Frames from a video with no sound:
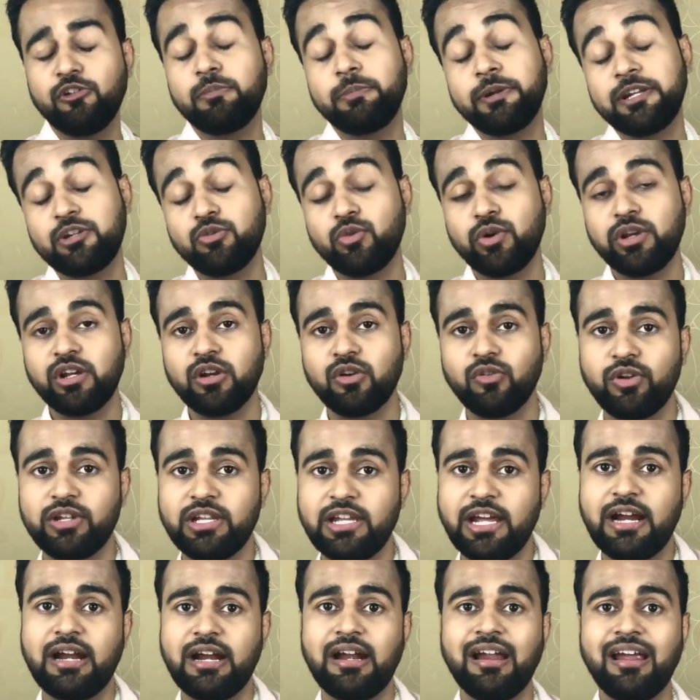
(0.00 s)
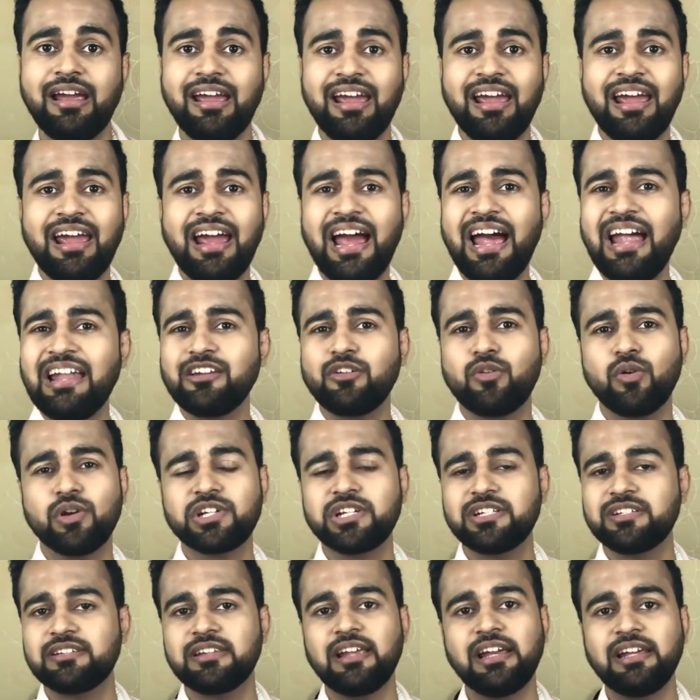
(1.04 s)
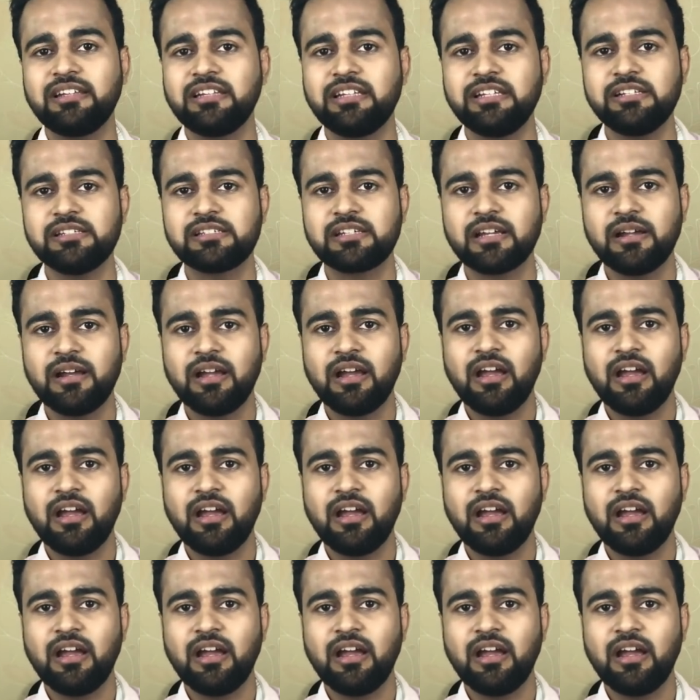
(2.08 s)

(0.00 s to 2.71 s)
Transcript: be doing over there, and questions like these.